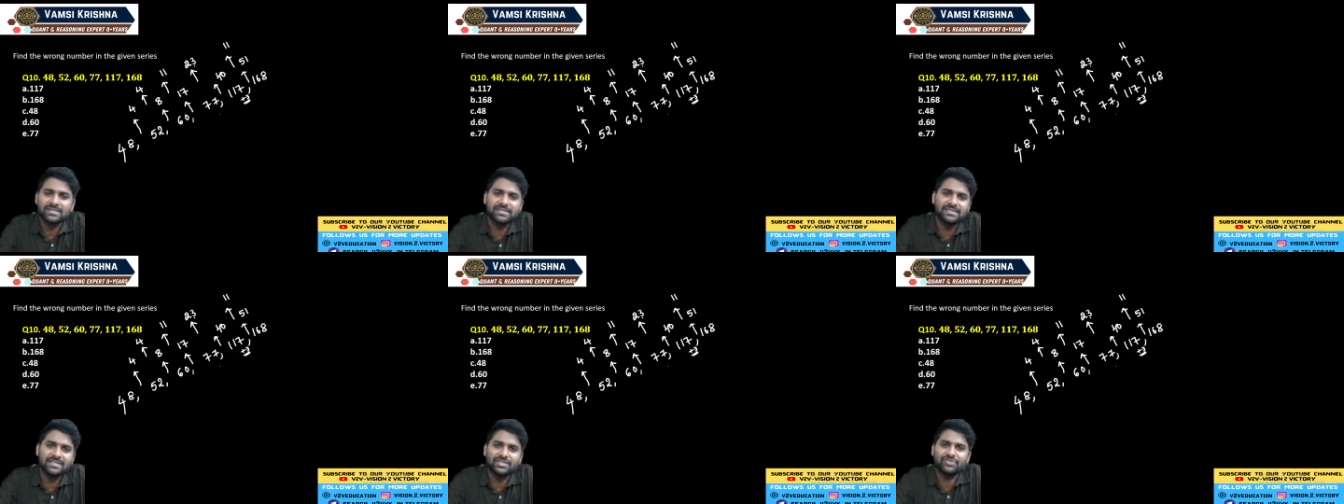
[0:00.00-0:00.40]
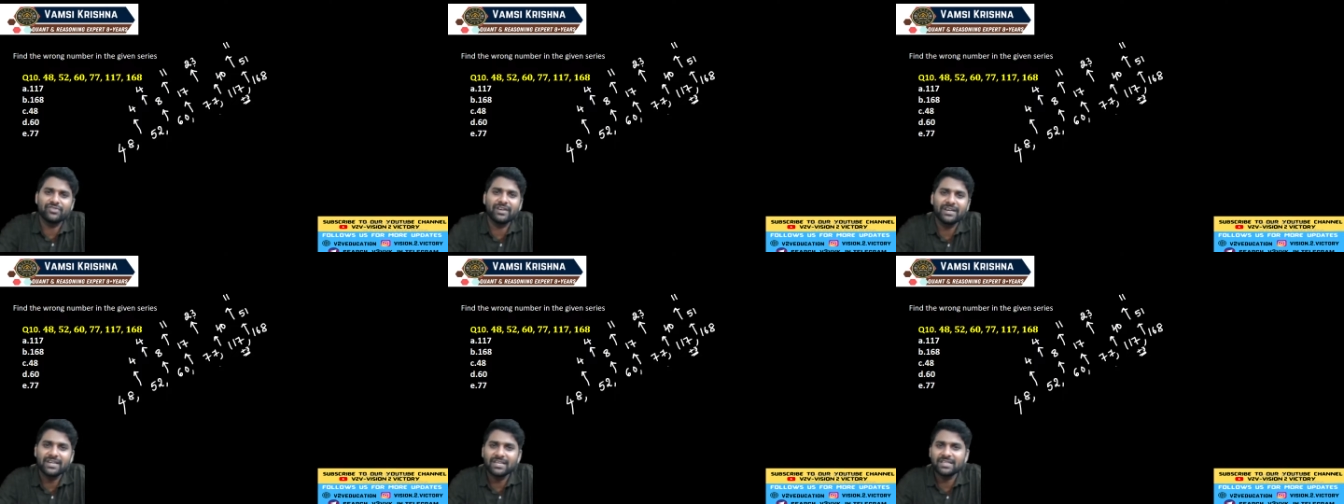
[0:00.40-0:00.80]
it's a
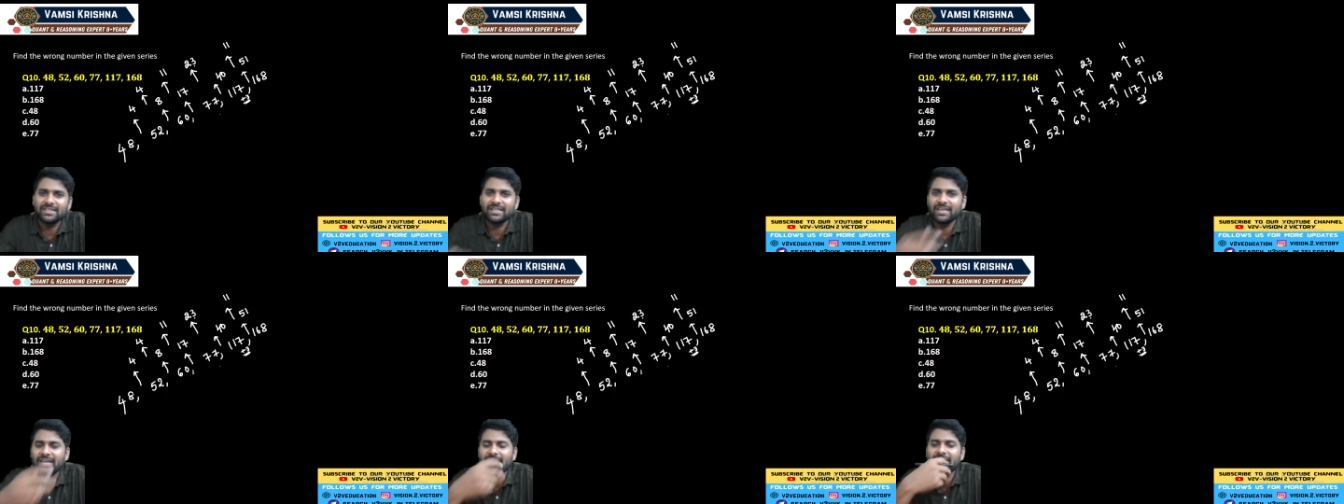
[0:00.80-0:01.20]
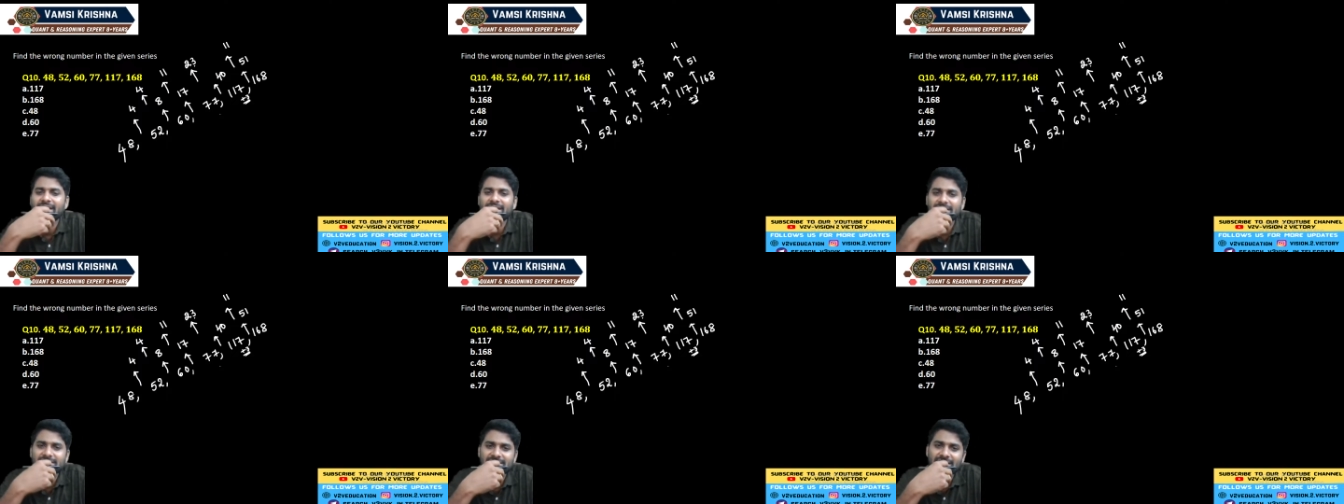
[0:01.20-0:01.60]
23, again
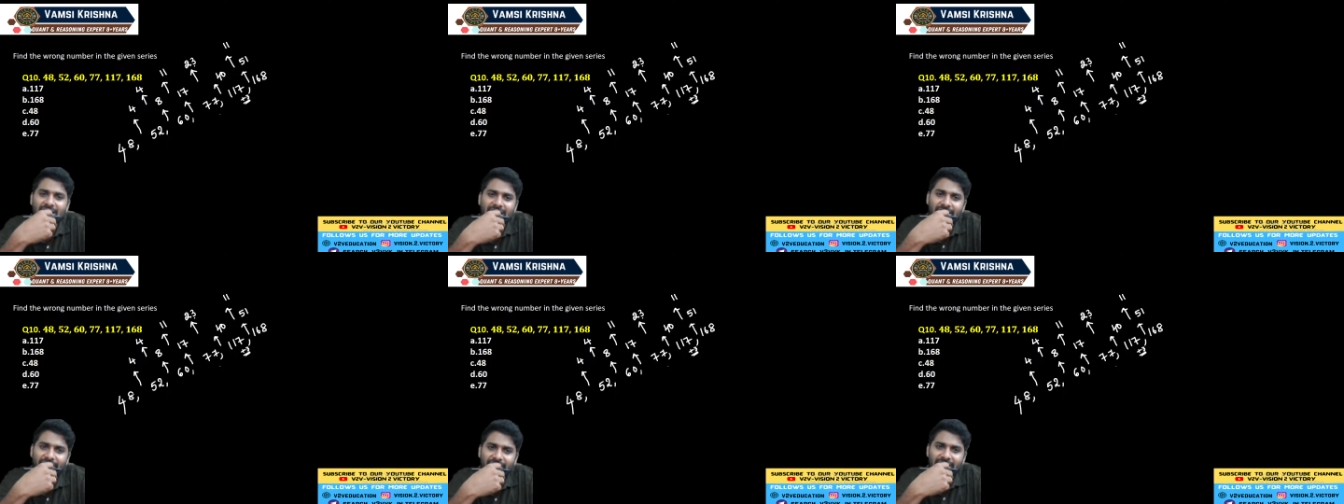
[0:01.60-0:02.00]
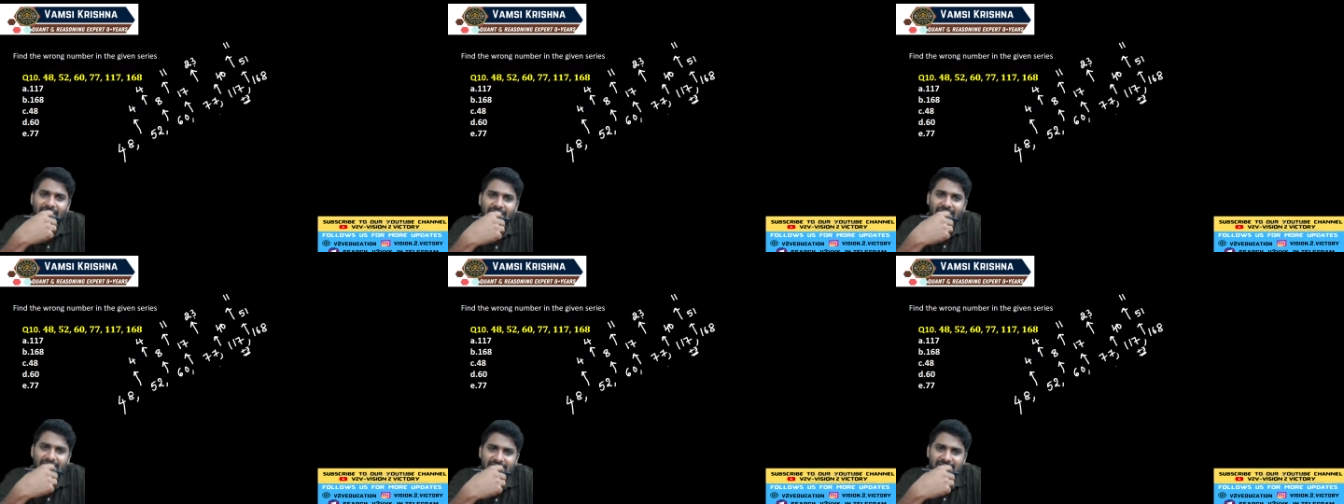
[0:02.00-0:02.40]
it is 11.
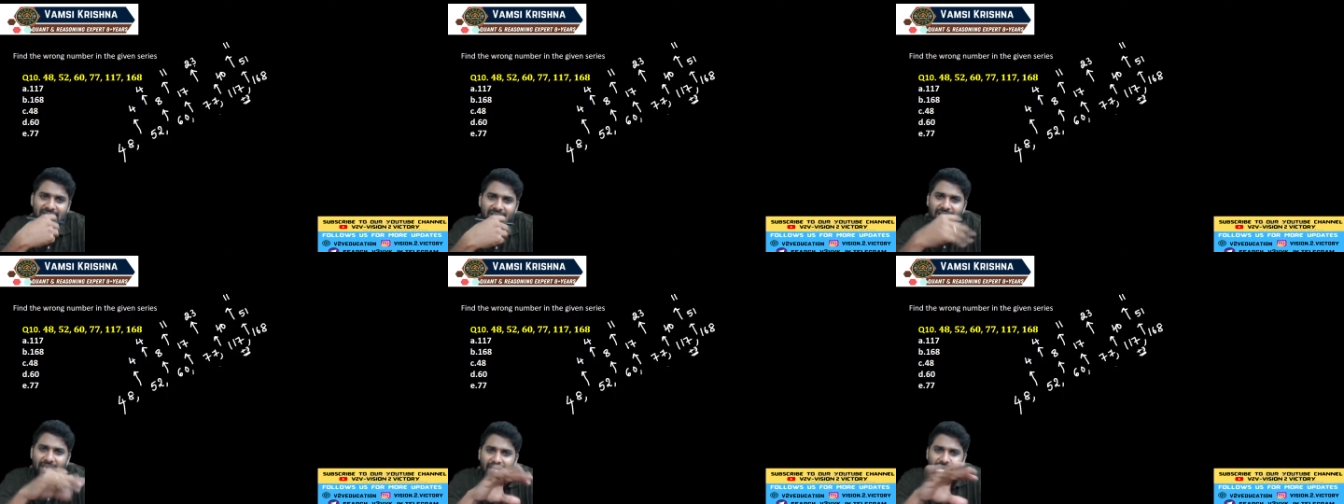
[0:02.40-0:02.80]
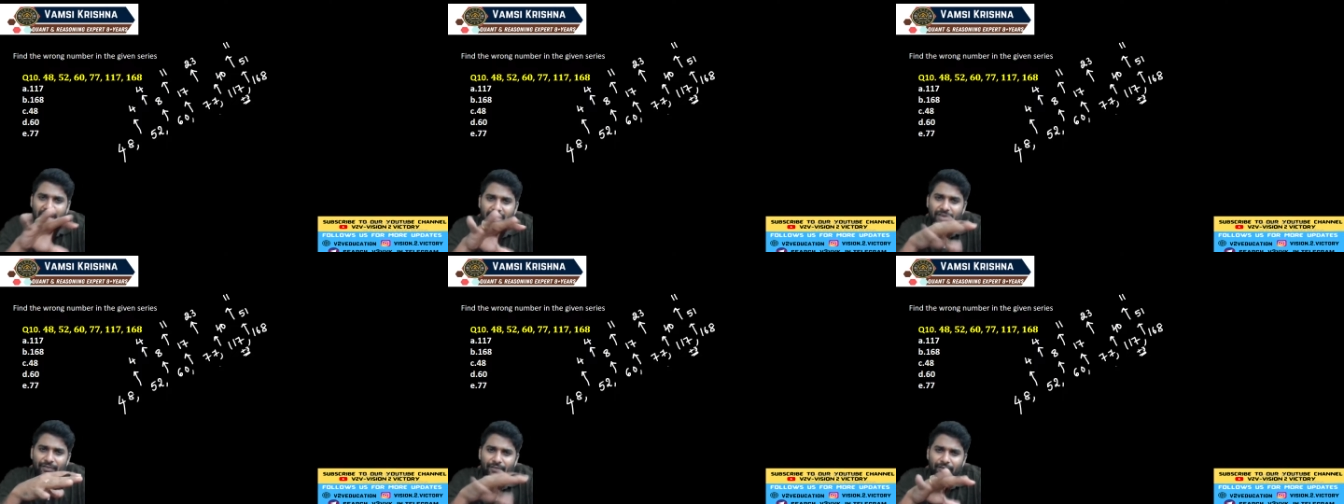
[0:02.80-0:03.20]
Guys,
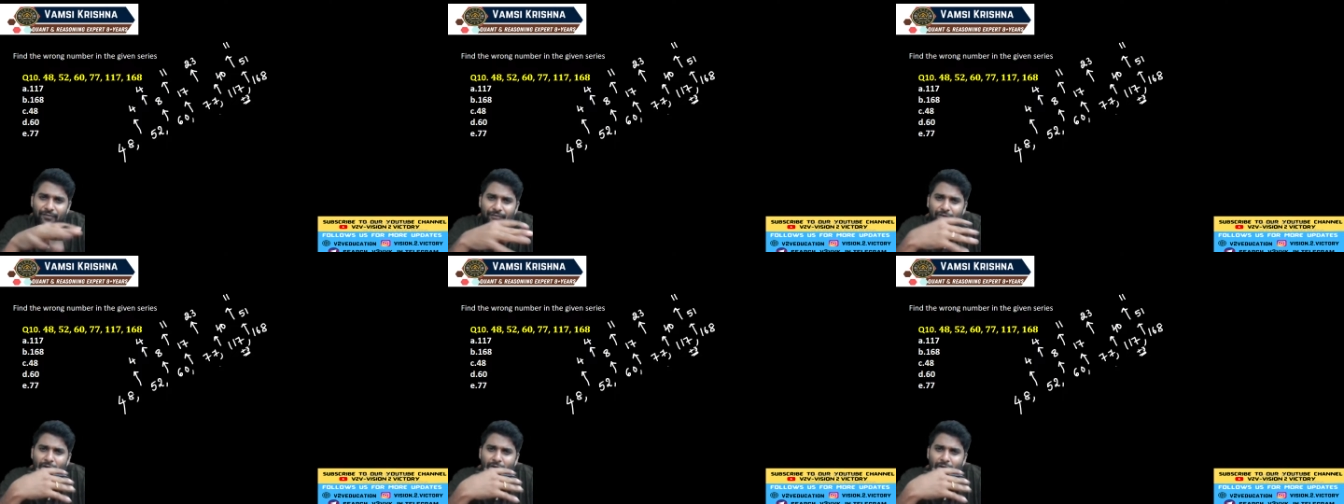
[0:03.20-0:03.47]
if